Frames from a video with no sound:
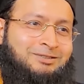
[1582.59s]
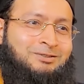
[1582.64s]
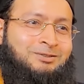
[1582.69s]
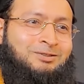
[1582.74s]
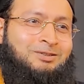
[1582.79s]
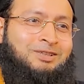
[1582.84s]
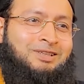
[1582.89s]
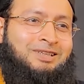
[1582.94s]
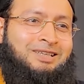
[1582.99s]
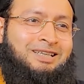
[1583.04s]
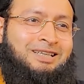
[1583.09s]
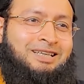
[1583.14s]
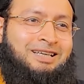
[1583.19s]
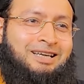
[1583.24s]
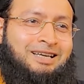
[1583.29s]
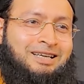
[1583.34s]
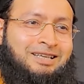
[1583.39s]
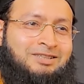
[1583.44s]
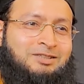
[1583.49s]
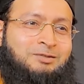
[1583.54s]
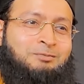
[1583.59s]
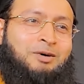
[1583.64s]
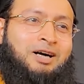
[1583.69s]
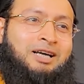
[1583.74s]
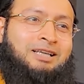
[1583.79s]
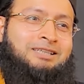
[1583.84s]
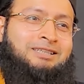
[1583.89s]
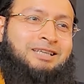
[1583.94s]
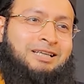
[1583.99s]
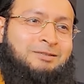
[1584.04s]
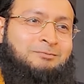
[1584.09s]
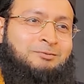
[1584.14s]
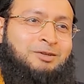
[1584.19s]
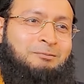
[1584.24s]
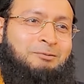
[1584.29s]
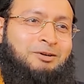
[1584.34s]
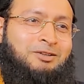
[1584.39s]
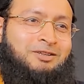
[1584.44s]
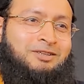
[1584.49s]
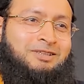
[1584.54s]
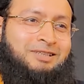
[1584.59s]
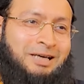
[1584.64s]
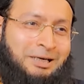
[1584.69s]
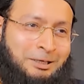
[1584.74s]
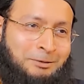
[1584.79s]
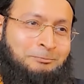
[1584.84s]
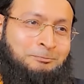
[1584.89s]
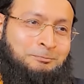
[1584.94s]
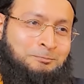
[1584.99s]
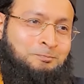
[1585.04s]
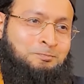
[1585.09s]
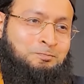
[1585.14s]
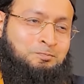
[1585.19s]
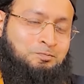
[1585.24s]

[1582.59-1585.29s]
so his smile tells me about the time.